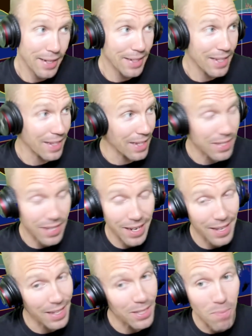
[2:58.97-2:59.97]

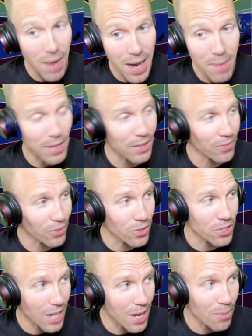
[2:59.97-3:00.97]
this might be the
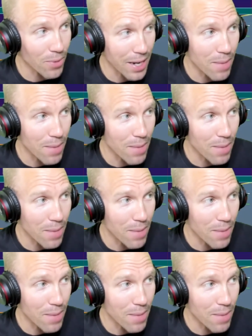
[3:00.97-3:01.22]
first time we get